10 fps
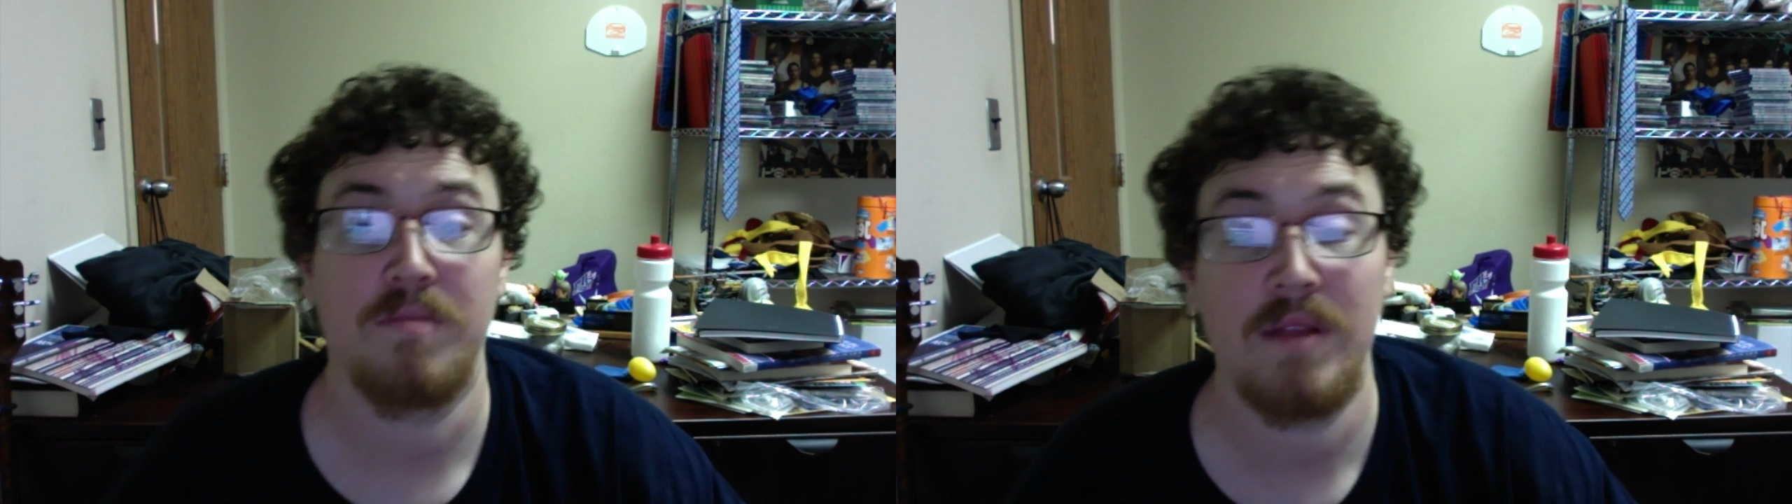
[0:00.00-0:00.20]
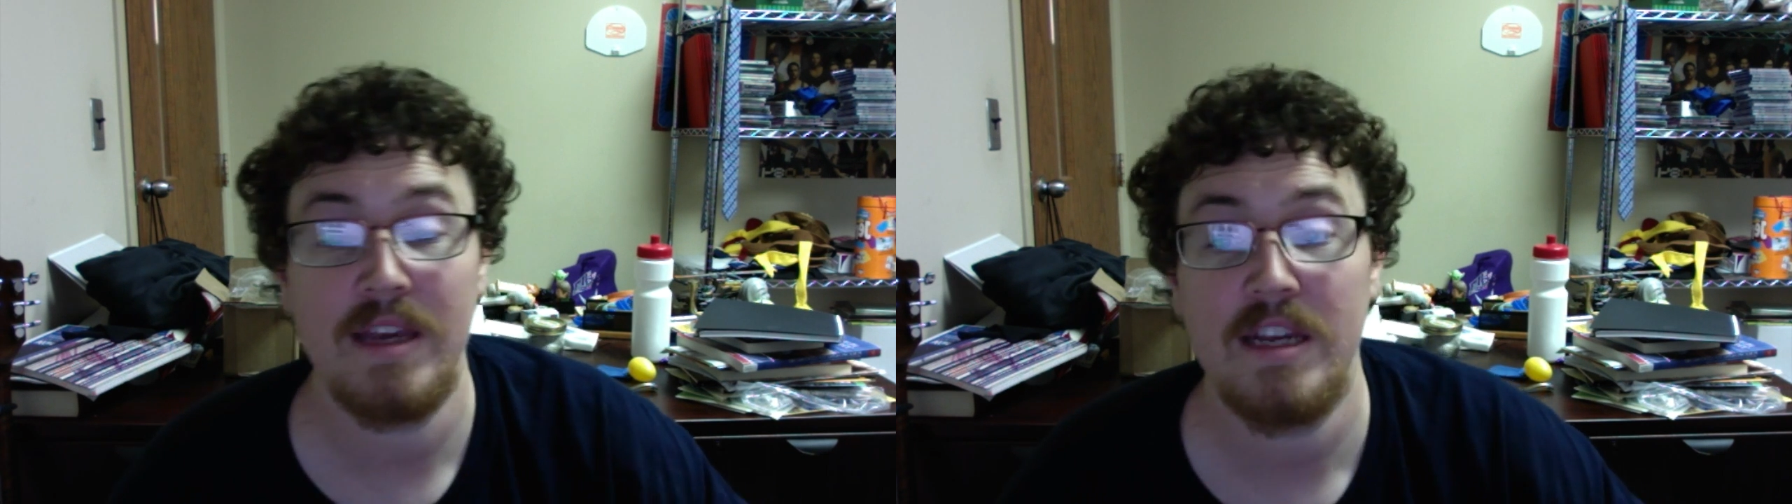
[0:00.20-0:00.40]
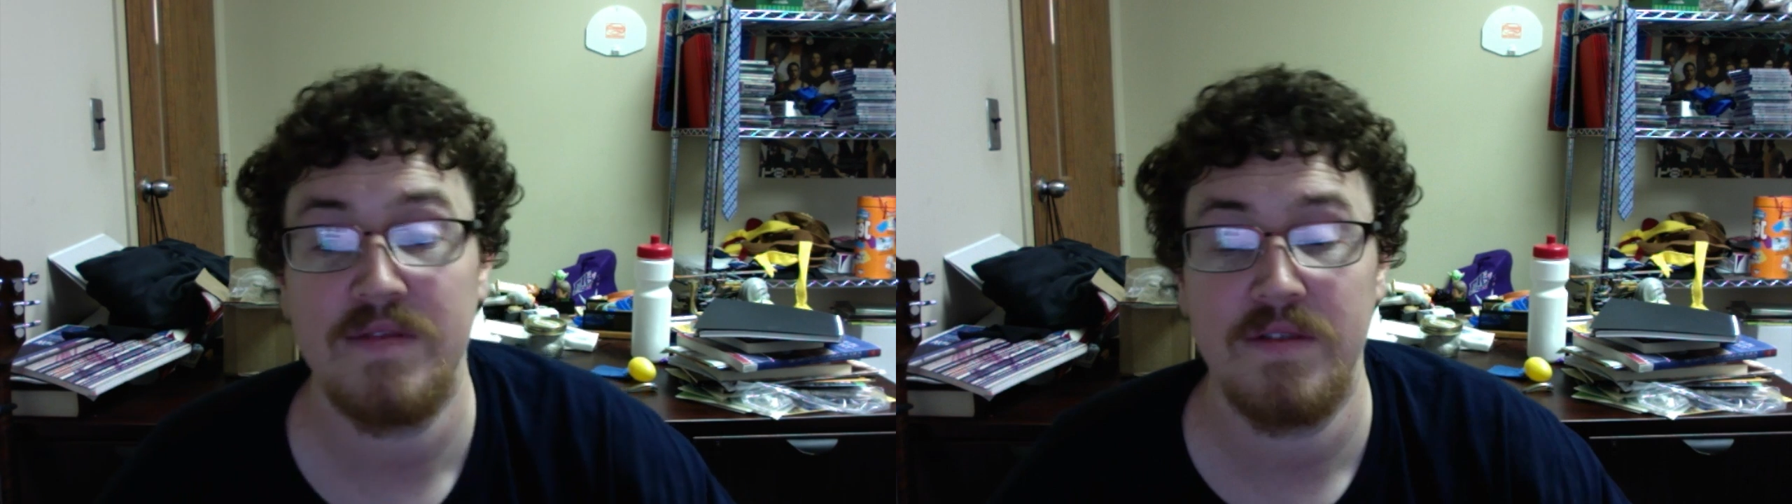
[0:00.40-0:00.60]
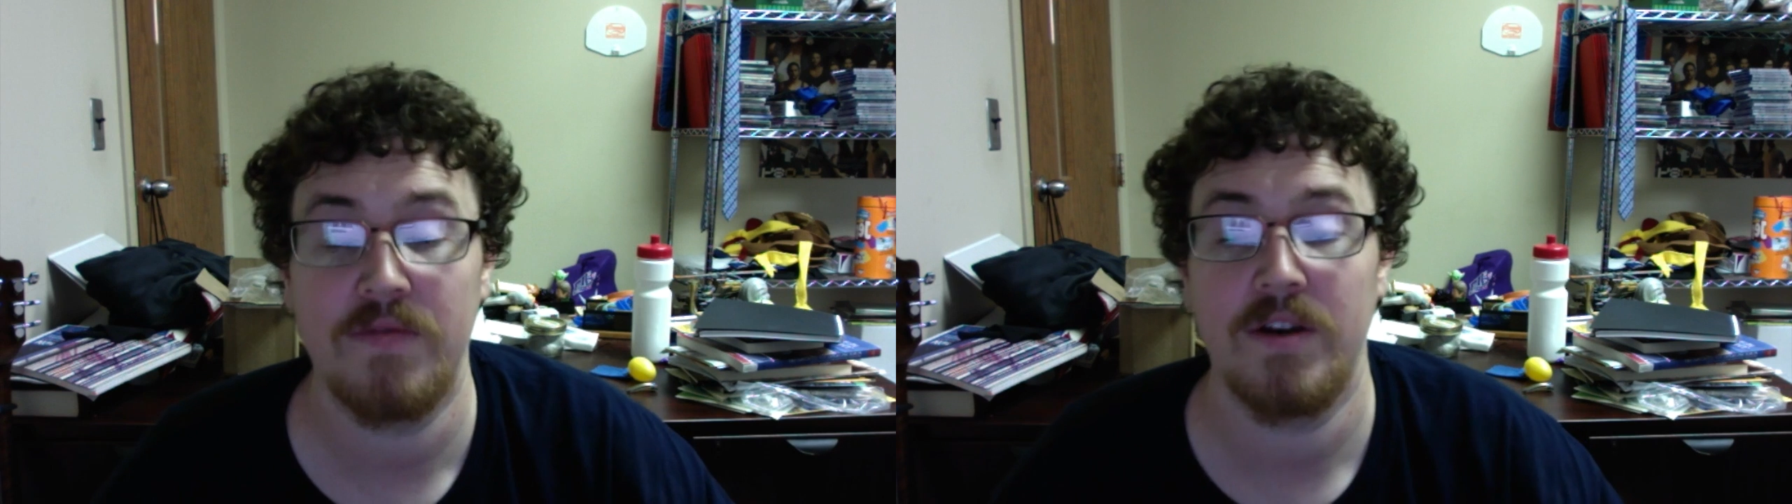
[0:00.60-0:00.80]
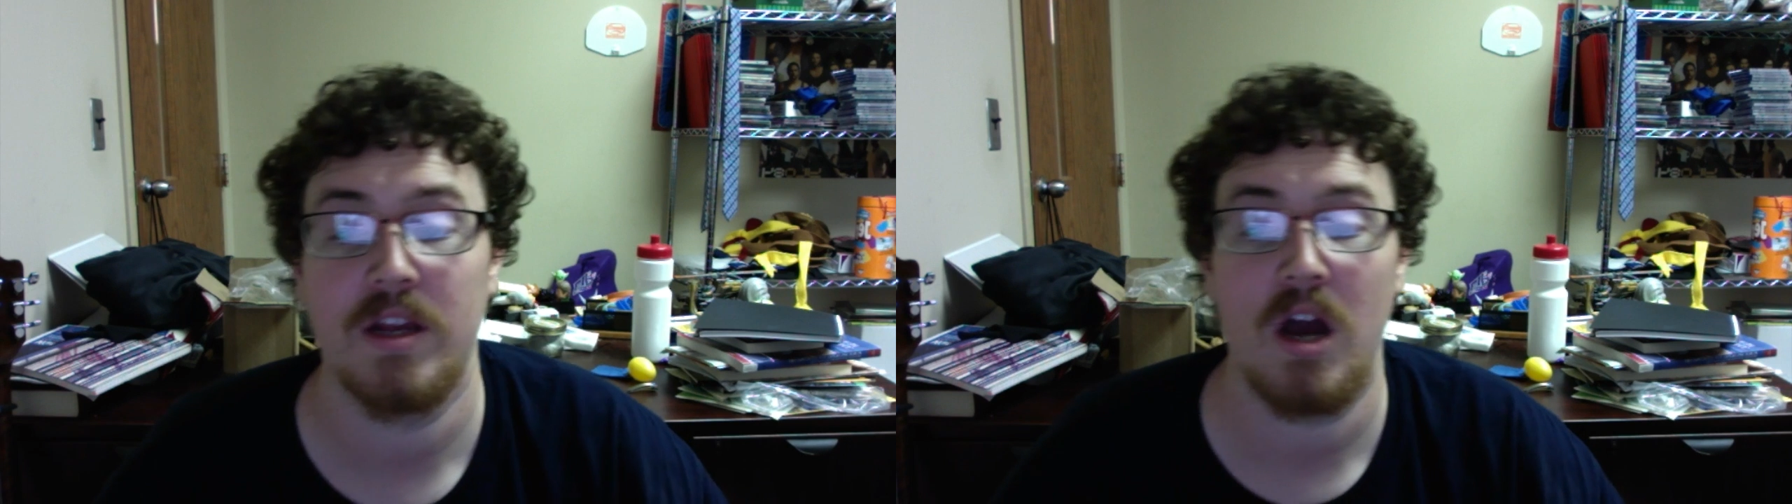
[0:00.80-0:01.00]
please feel
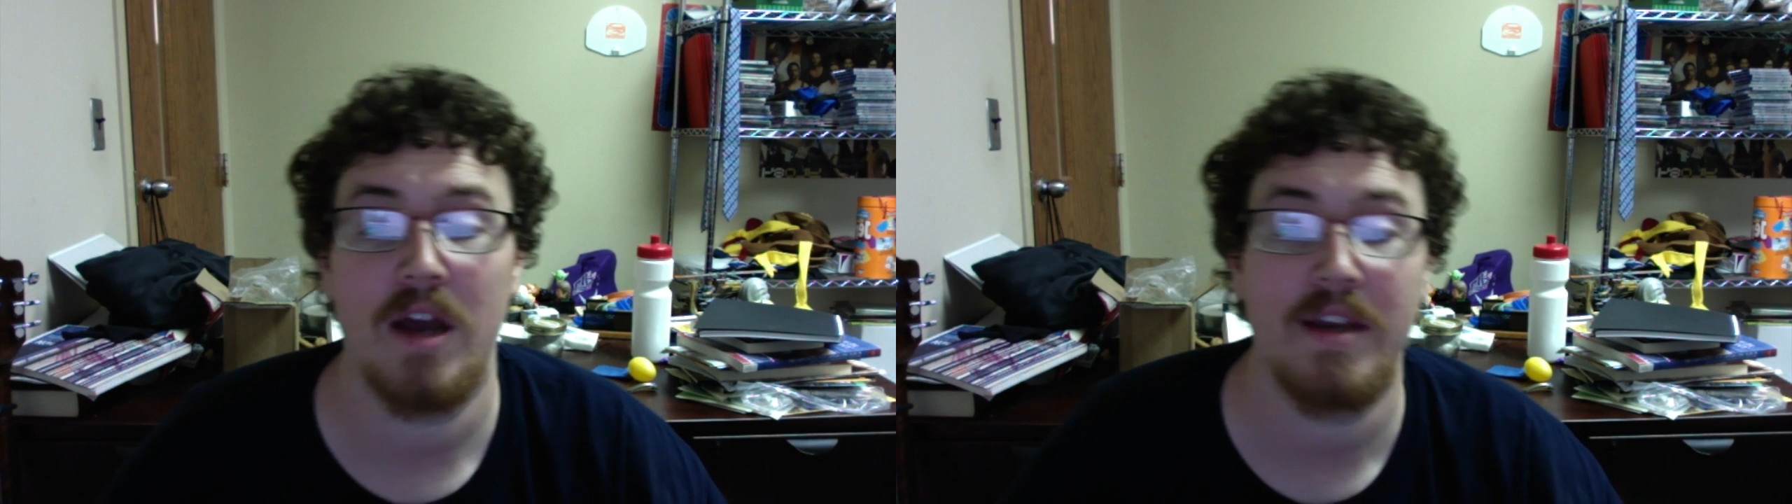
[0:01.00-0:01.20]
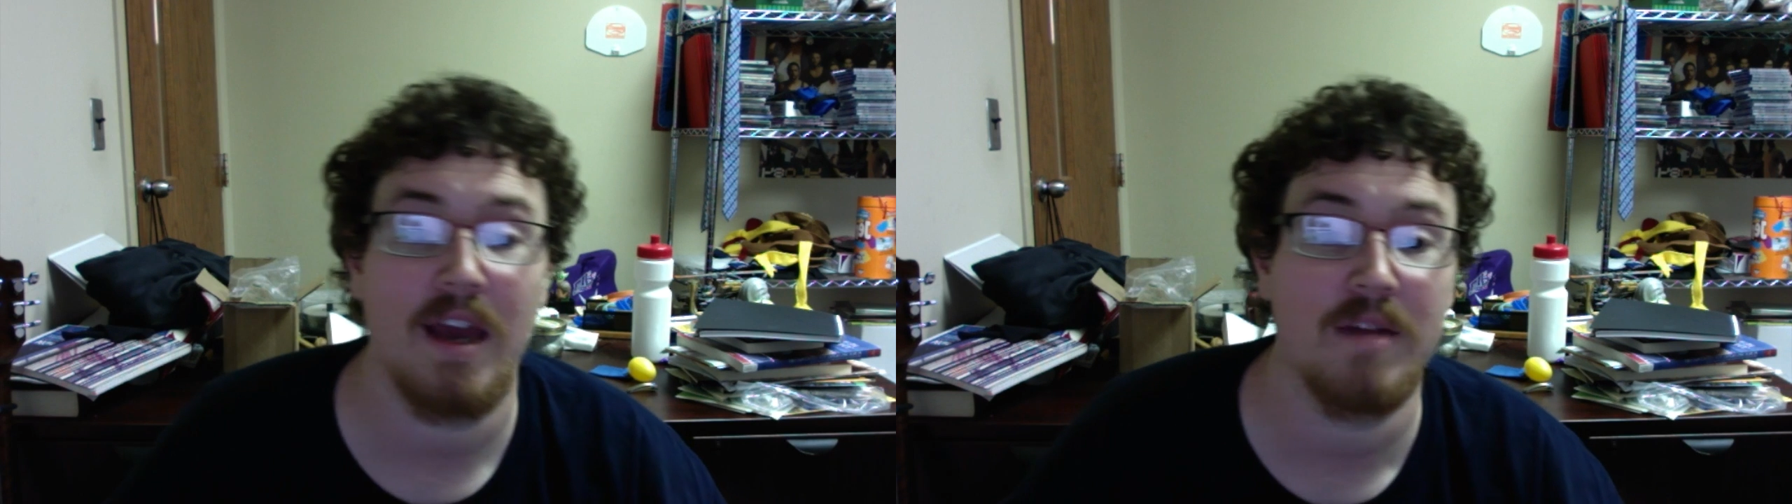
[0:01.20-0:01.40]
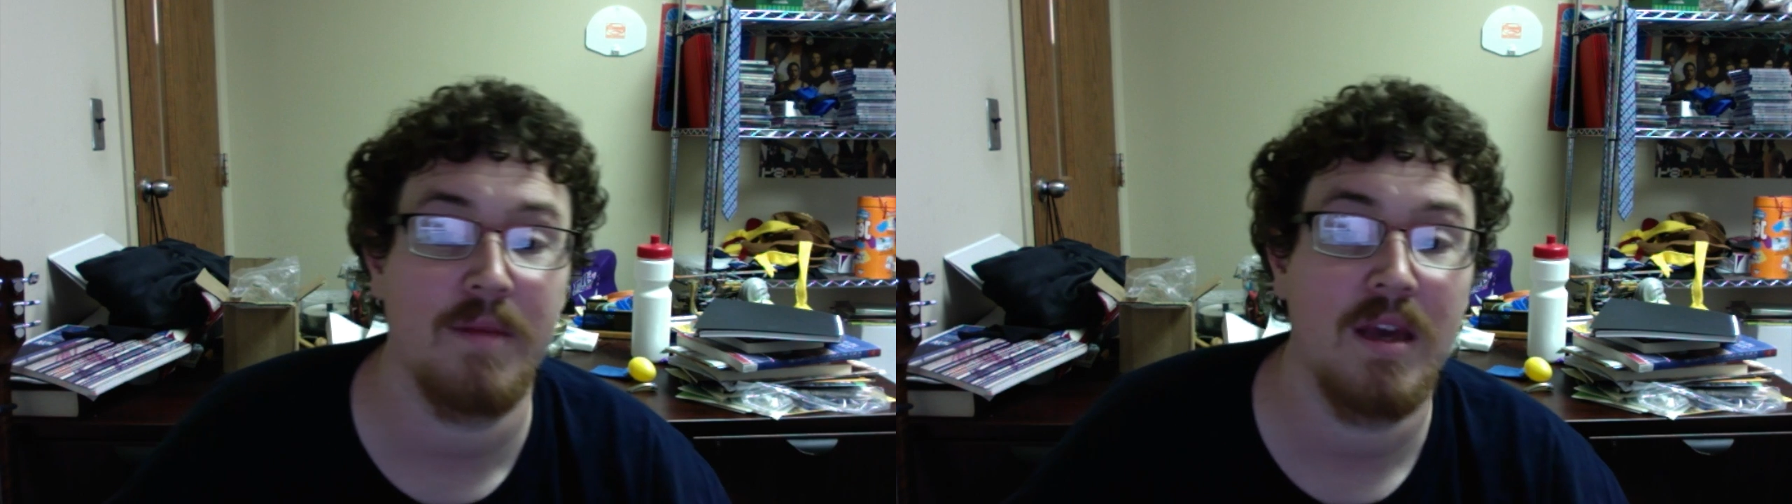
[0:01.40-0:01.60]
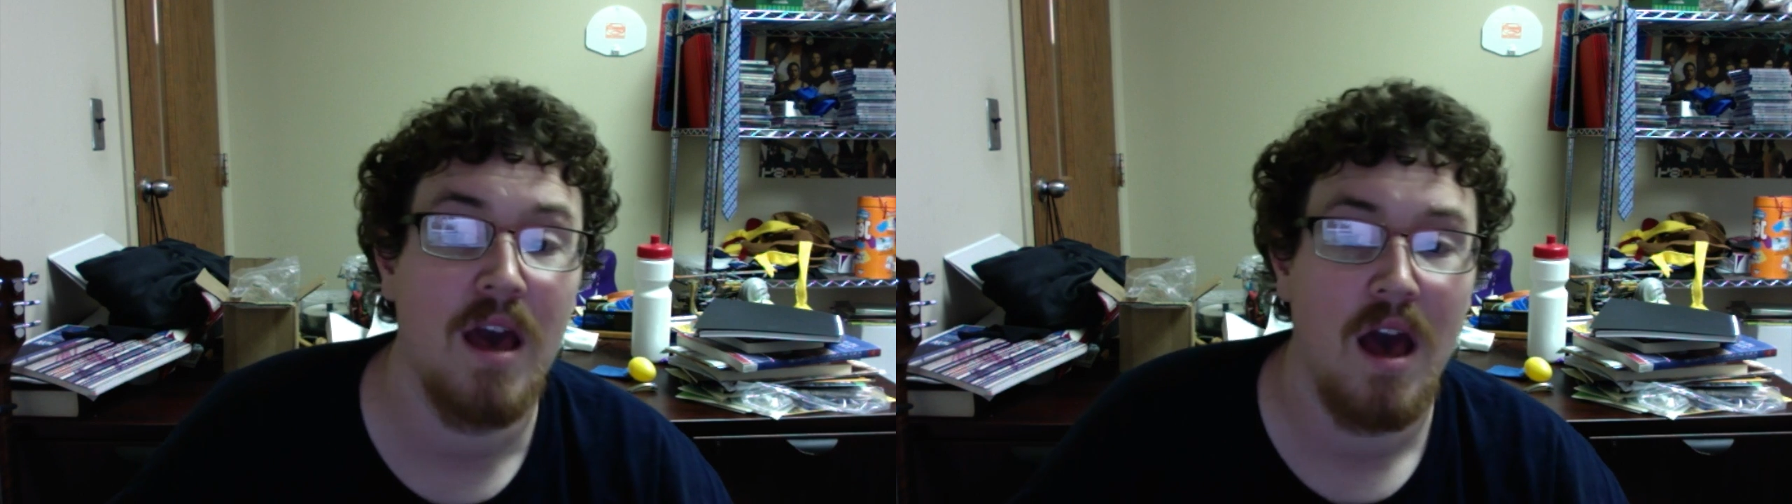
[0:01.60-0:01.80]
free to contact me.